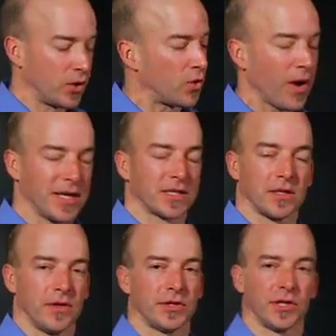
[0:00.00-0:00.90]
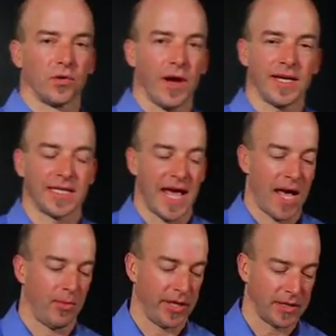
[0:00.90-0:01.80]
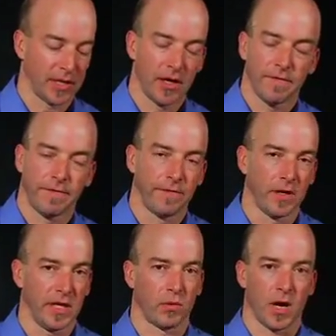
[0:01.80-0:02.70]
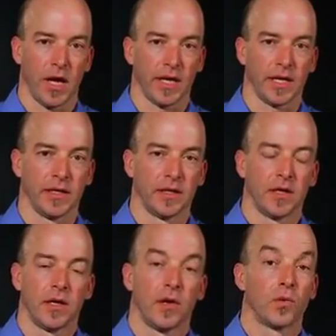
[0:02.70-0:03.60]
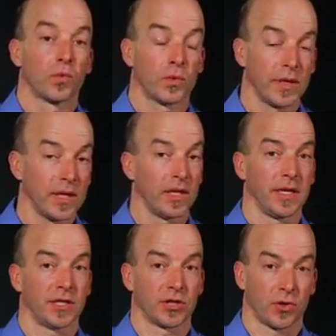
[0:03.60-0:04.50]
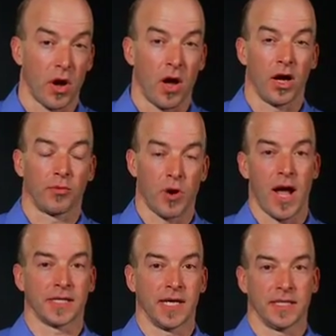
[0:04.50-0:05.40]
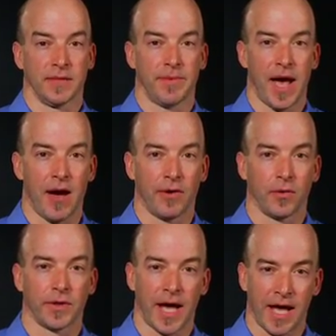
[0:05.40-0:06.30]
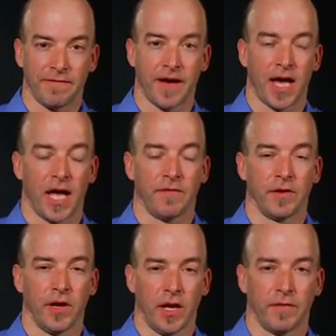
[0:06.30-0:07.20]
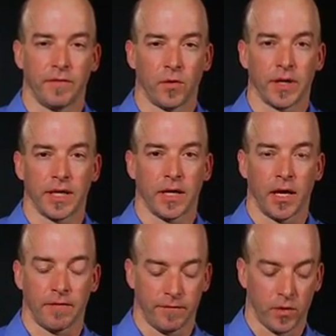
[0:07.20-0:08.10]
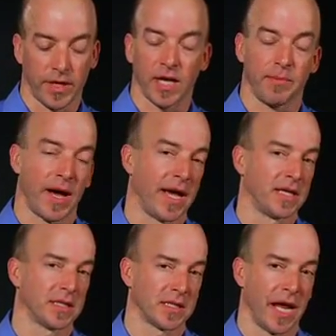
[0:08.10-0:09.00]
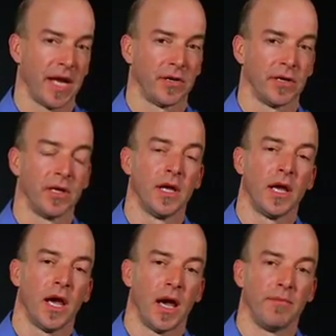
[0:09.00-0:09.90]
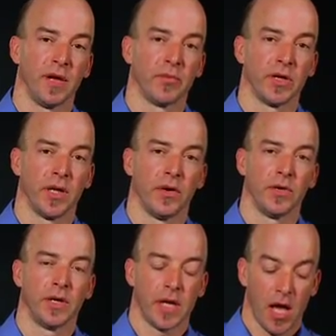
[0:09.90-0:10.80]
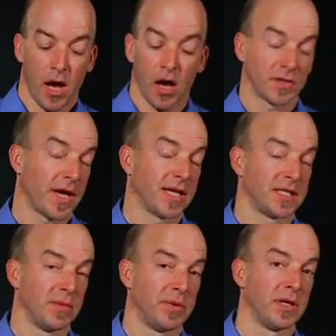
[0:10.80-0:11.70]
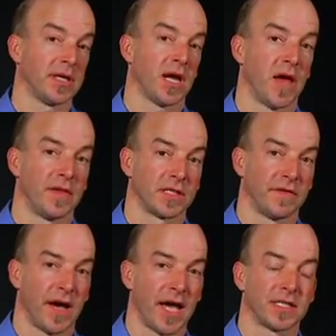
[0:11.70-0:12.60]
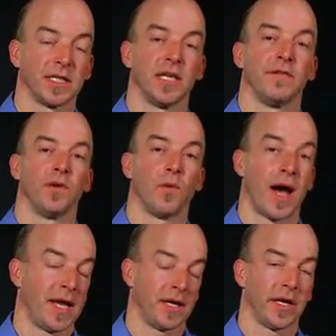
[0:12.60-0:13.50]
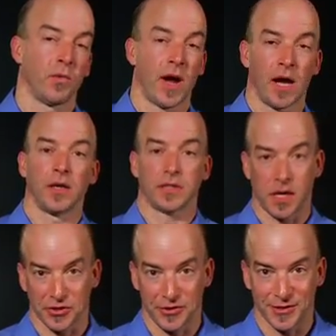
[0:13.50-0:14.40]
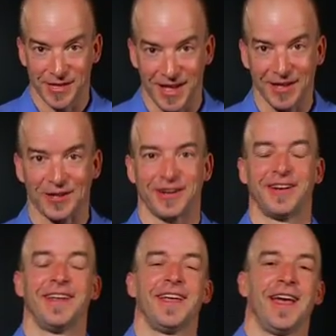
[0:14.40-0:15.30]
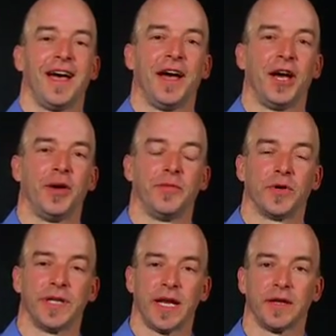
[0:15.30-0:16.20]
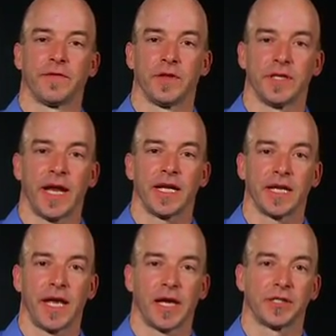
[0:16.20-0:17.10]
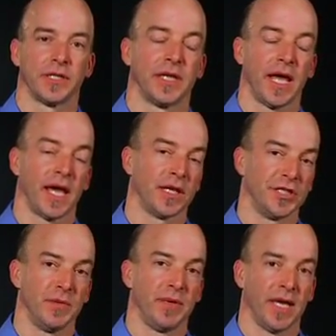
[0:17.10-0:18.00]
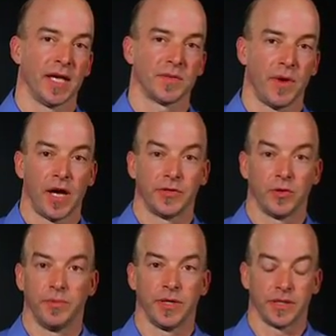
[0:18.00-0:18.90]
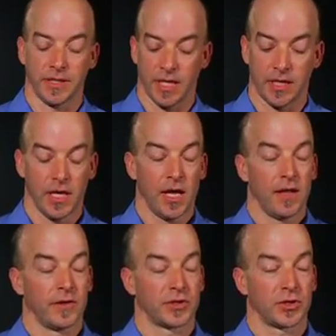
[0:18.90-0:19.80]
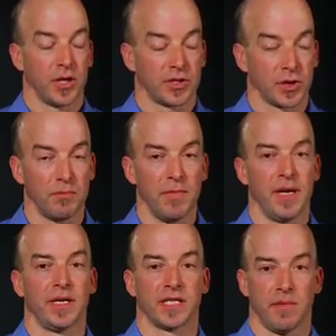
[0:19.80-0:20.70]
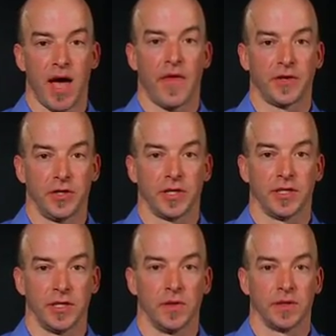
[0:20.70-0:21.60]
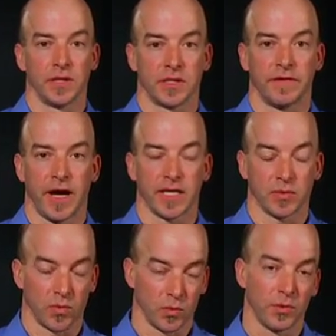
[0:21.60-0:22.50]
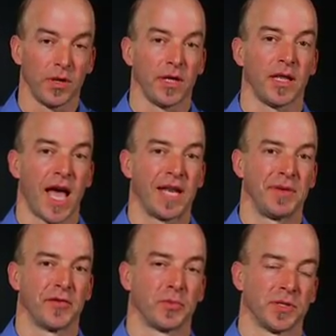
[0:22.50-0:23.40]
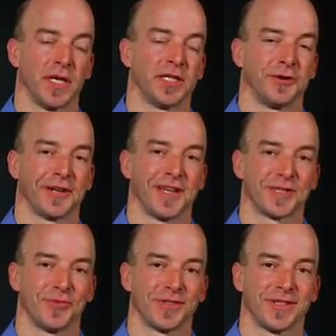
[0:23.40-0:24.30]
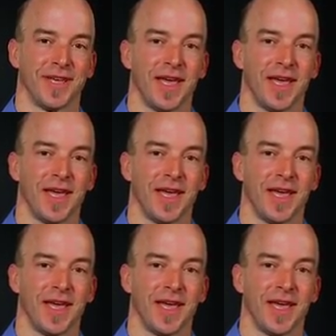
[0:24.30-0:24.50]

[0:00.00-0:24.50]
Great solution, great tablet, fully rugged, really strong processing power with i5 and a 4 gigabyte standard memory load. Also has the ability on this device to give you wide area wireless, also known as cellular, or data for the data connection, and a GPS module built in. There's a tremendous amount that you can do with this device, and we're really glad to be able to present it to our customers.